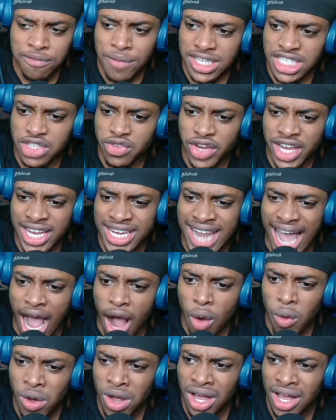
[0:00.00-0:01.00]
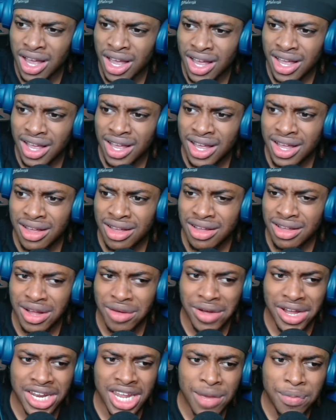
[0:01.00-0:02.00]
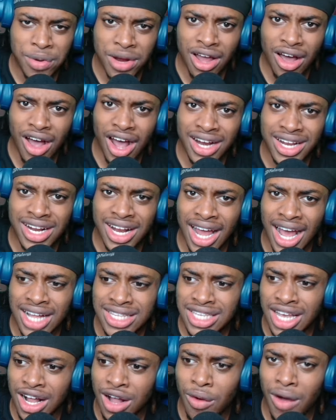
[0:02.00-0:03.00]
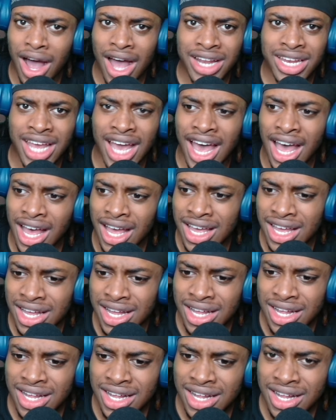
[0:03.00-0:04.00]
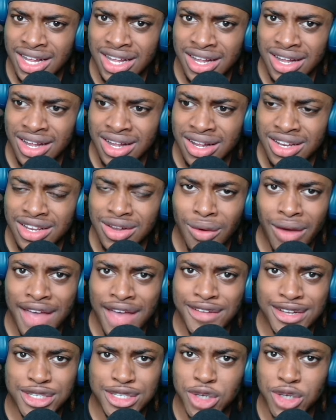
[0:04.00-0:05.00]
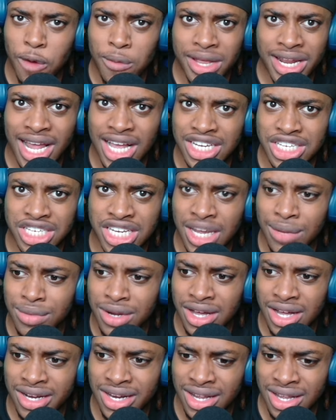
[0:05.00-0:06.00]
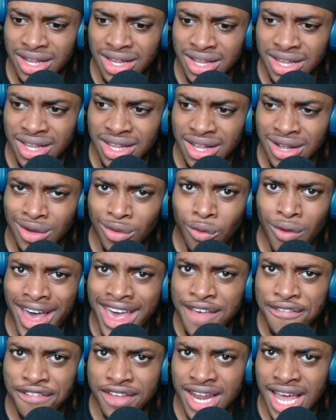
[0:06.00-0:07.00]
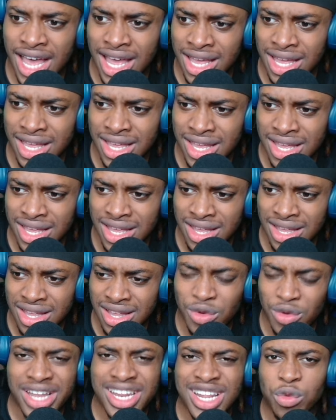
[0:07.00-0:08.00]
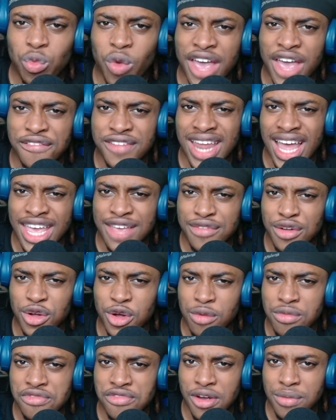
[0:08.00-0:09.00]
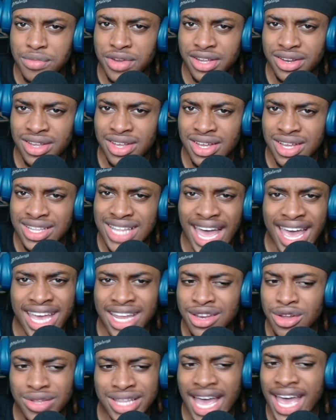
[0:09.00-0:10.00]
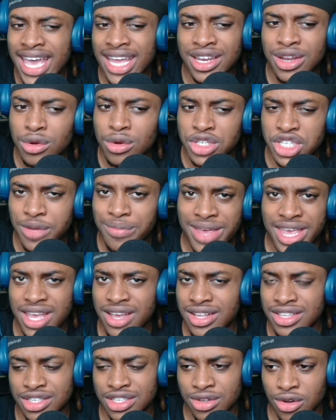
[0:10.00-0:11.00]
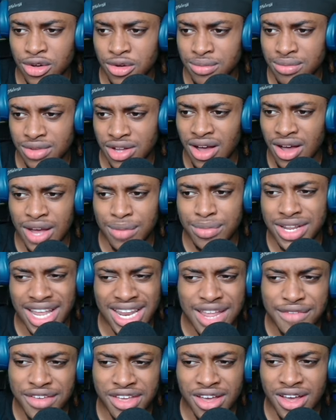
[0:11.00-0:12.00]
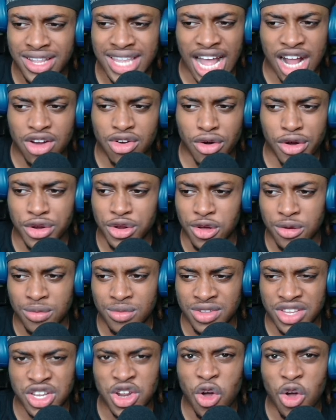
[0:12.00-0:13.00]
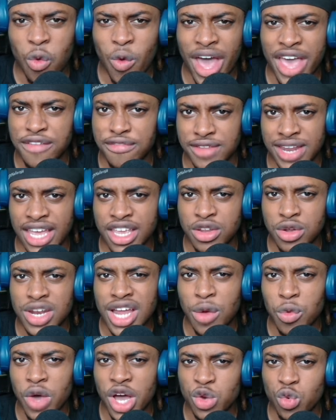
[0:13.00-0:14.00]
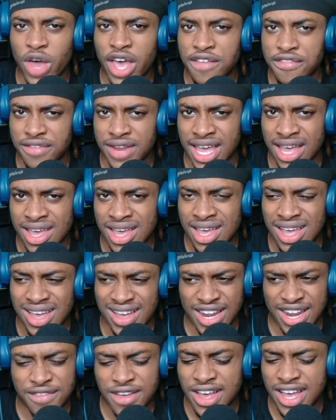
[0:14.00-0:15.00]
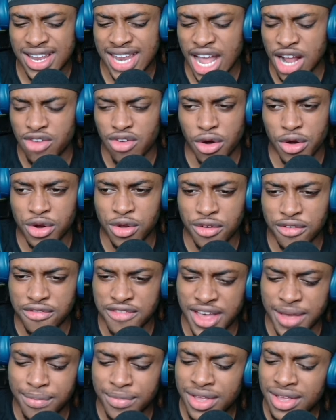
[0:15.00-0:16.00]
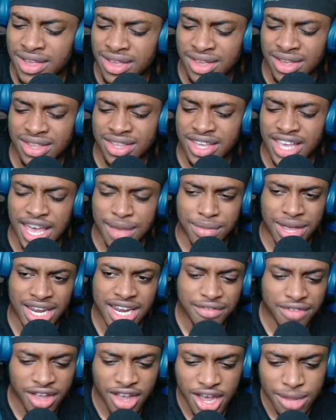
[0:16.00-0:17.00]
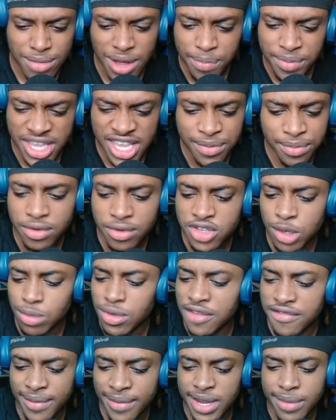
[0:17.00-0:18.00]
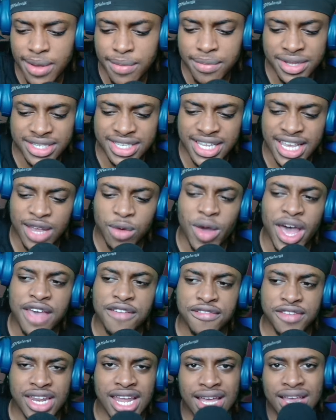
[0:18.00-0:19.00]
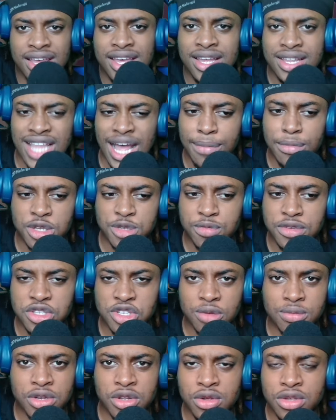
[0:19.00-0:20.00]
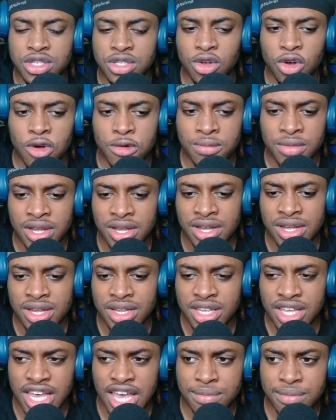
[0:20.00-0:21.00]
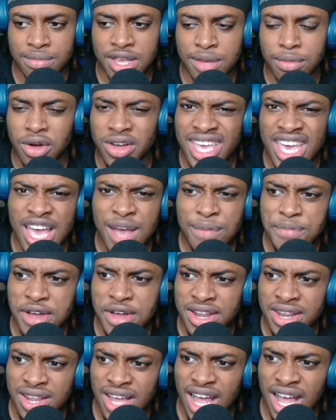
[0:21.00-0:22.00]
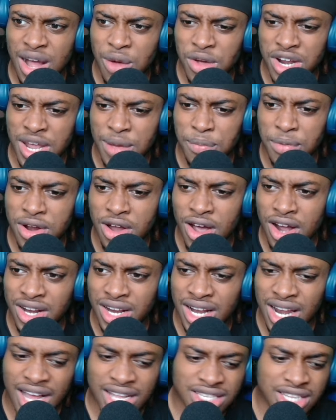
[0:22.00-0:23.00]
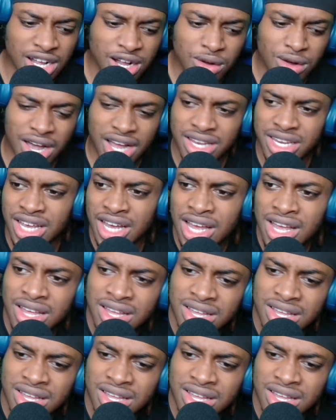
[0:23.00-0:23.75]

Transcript: my screen now! I want a blood clot, Aguanya! Don't ever show me that shit, blood. Why for that? Where did wife that even come from, blood? That ain't no that ain't no Jamaican something, car, blood. I never heard that growing up. You know wife for that, you know that word wife for that. I never heard that growing up, fam. You get me? I never heard my peoples or my family members say wife for that. That must be some new something. You get me? But yeah, bud, I want a blood clot to go on ya. Yeah?